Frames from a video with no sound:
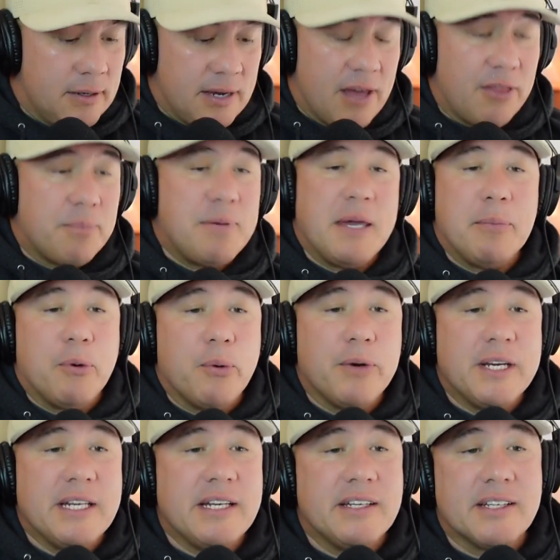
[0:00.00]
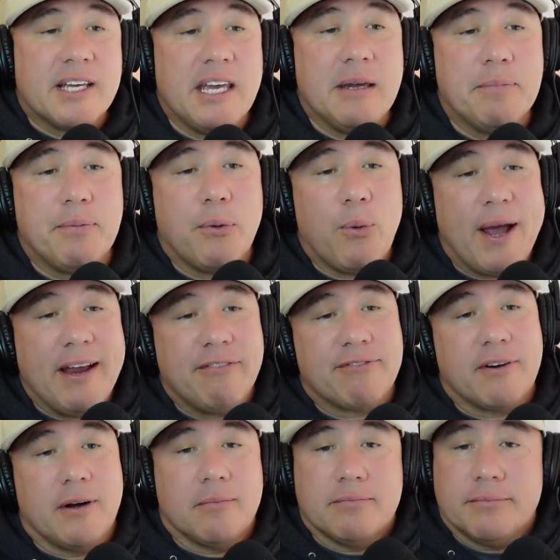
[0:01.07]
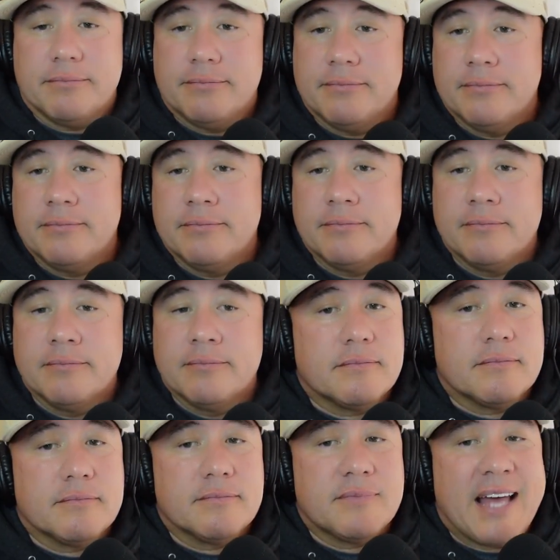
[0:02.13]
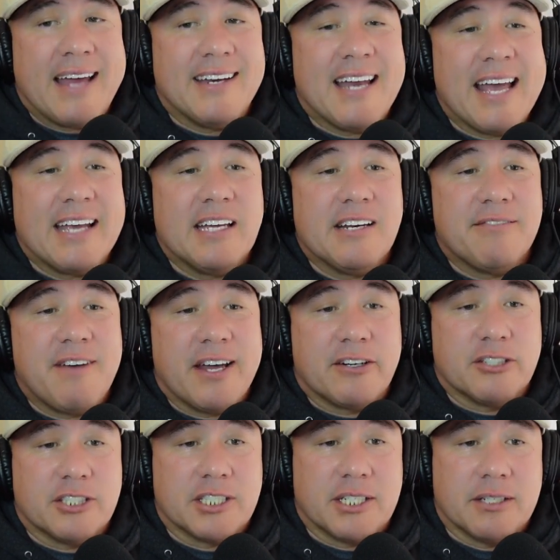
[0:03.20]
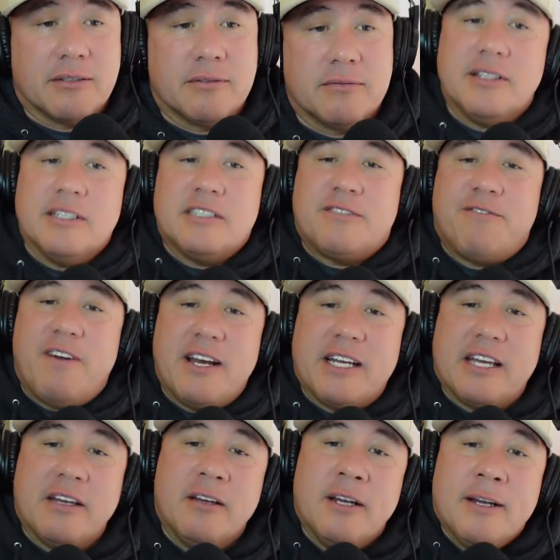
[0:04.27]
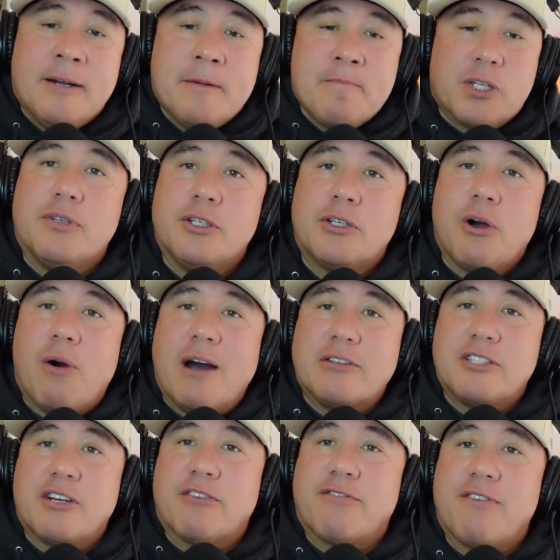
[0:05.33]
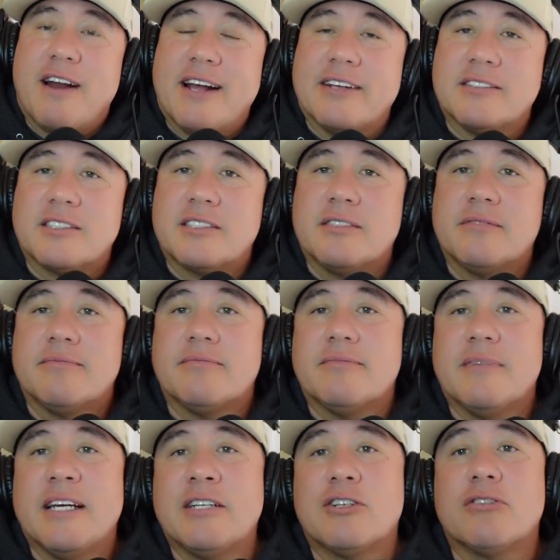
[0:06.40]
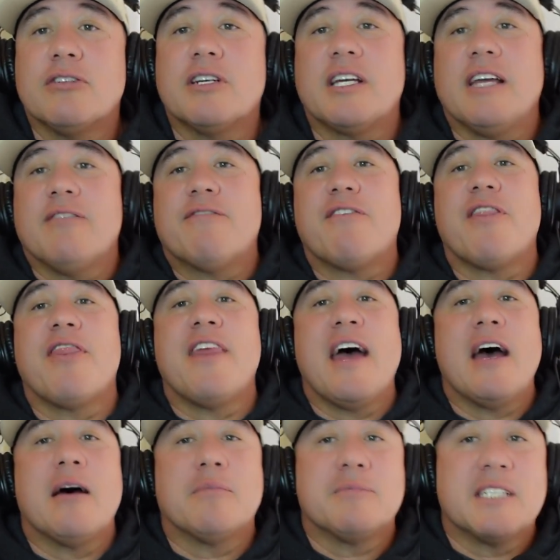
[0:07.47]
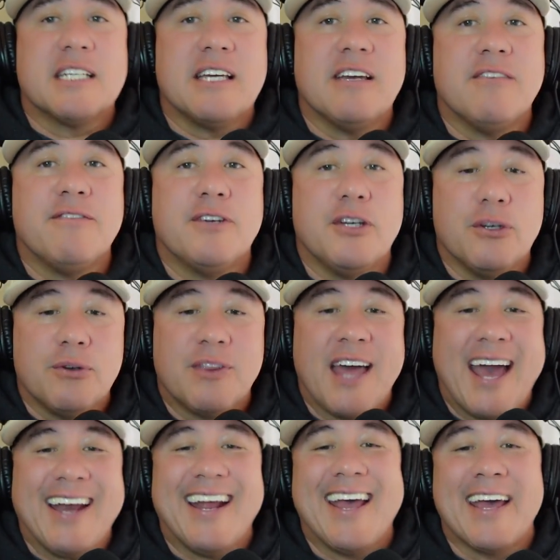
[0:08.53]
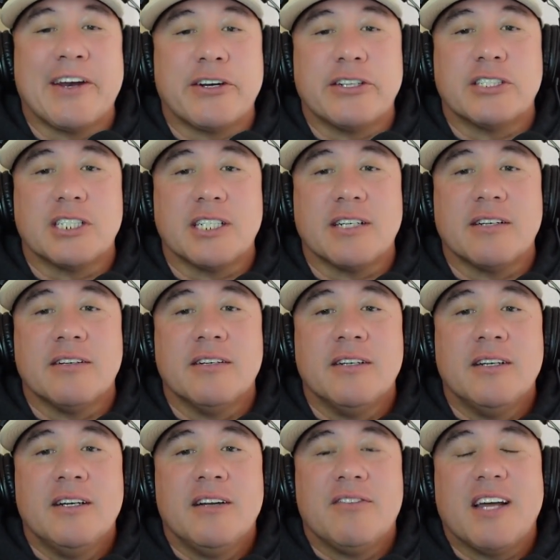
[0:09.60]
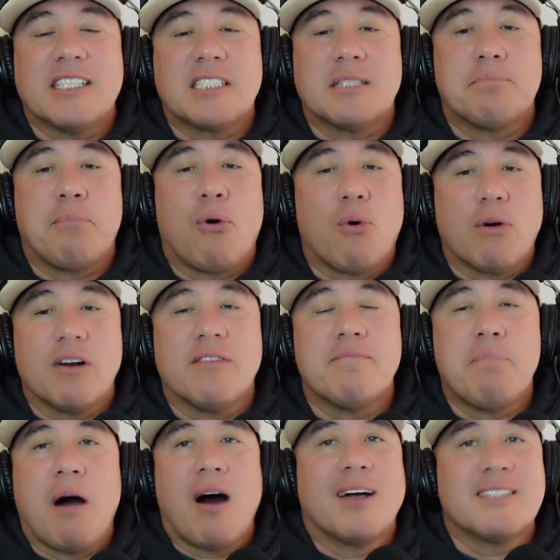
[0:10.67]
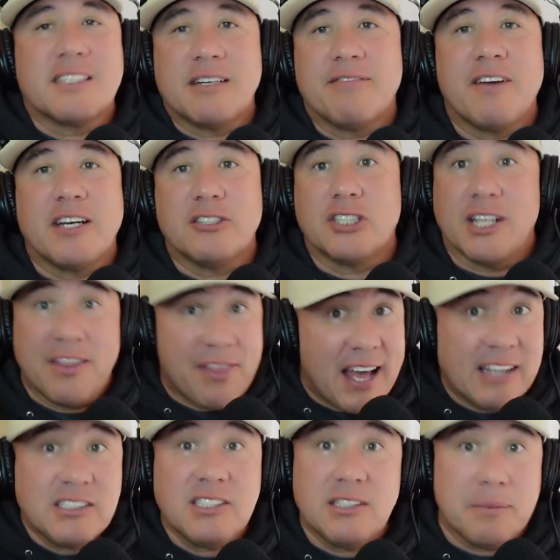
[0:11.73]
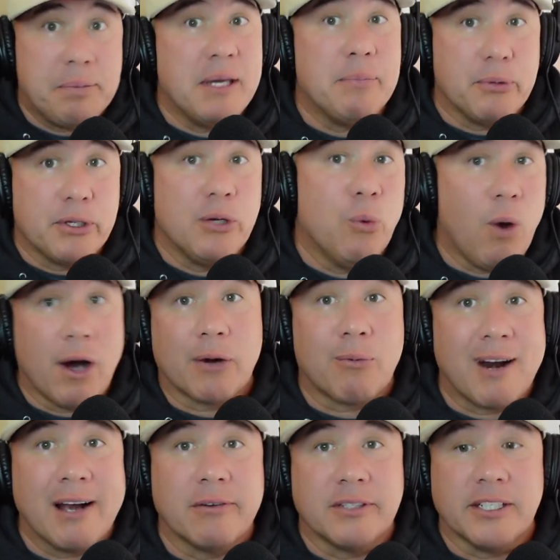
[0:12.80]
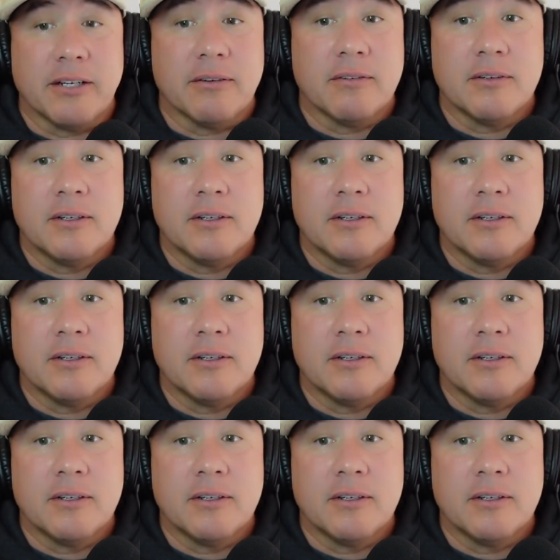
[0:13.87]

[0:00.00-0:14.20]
Now, the people we need to keep away from that negative energy. It's funny, you go out to your friends and you're looking for them to give you that energy, that supportive, positive energy. And that's the people you want around you.